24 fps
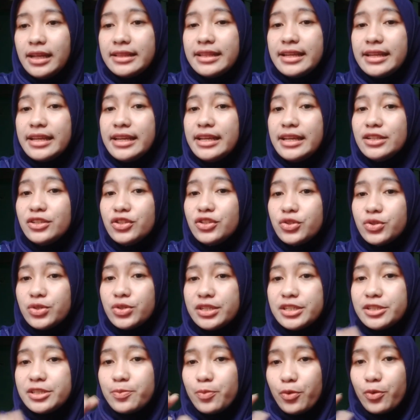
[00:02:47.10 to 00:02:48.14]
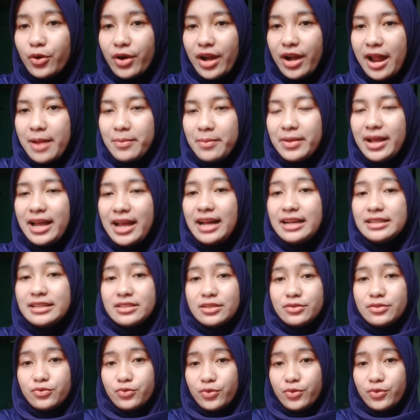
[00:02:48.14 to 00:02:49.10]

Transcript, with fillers: The insurance program has uh,